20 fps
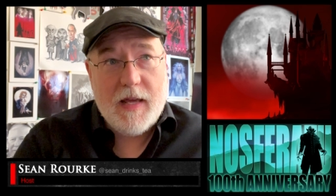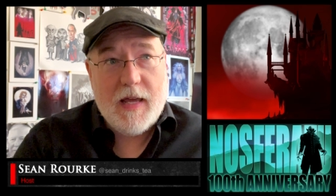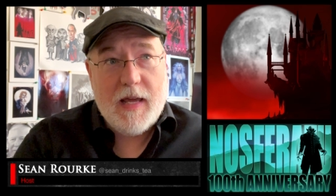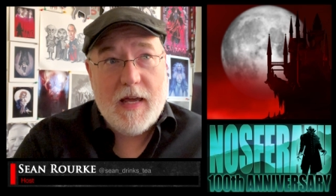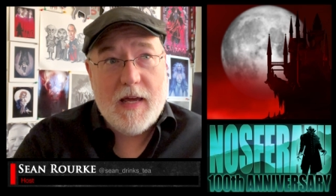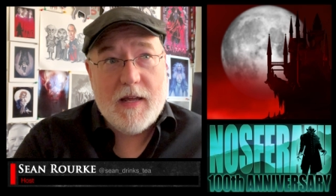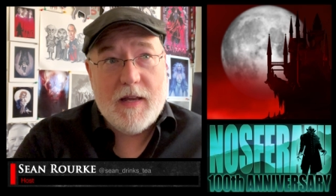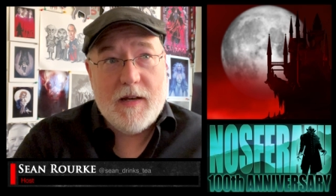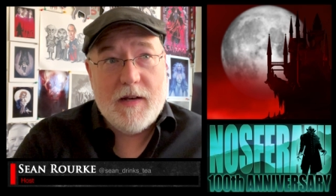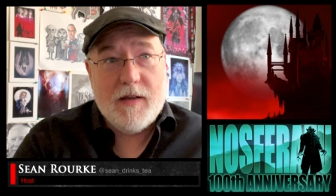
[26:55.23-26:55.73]

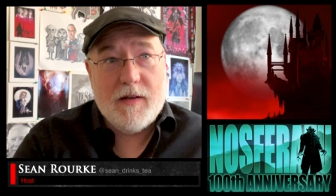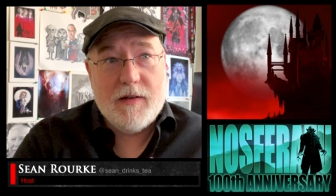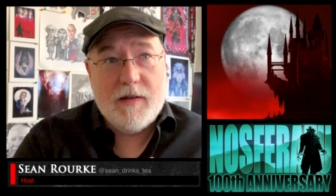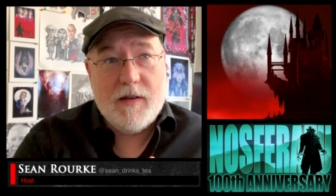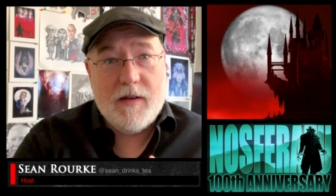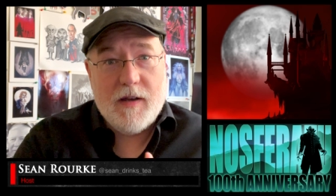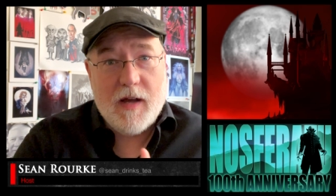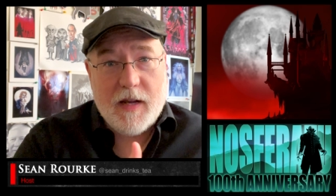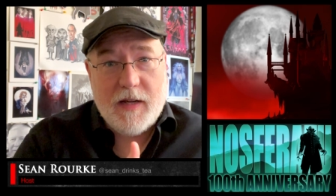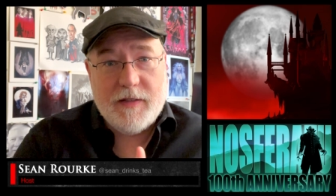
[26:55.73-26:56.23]
in
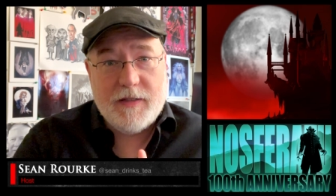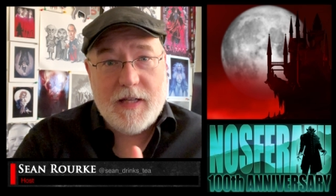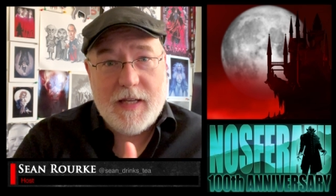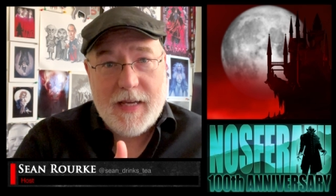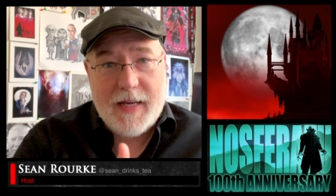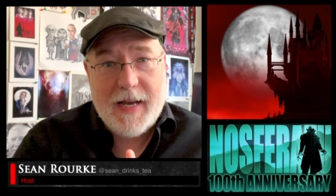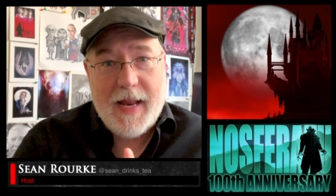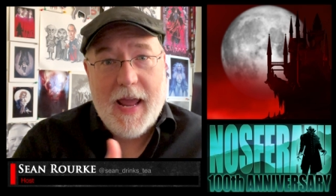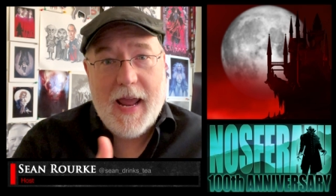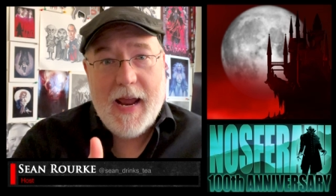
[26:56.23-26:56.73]

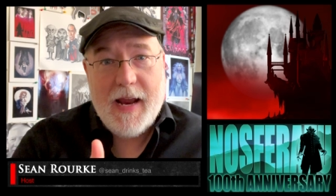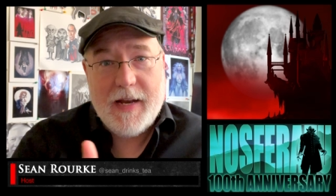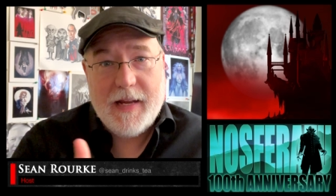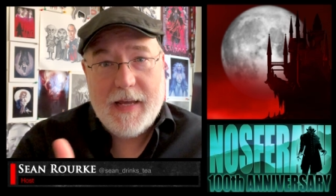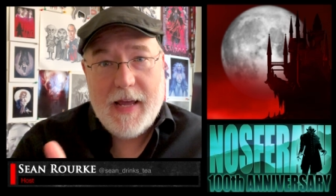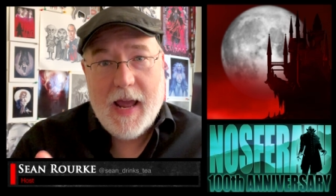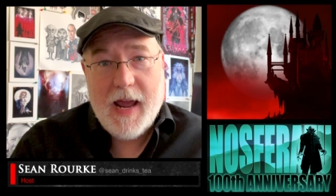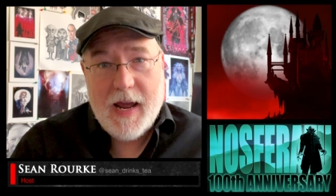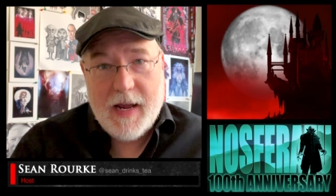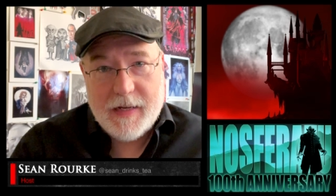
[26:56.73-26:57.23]

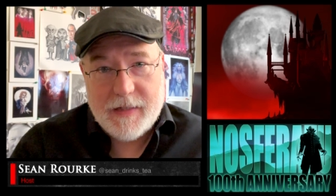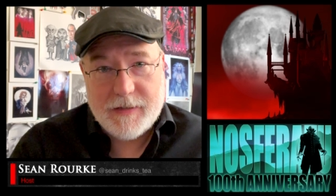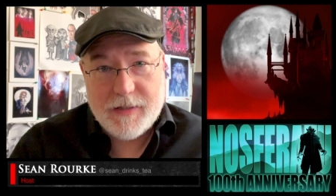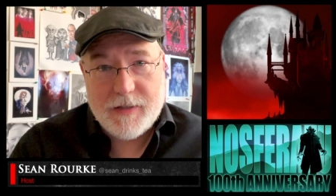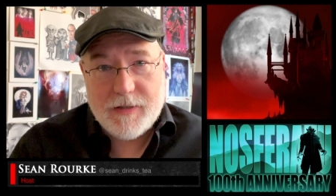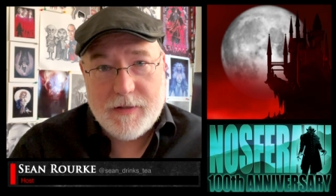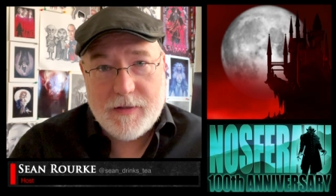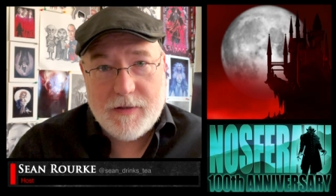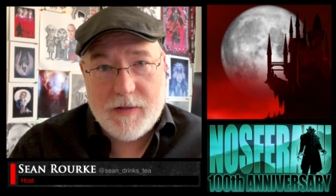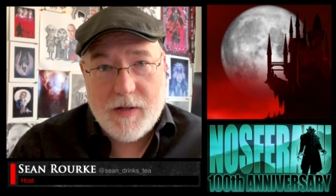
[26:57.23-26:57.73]
1988,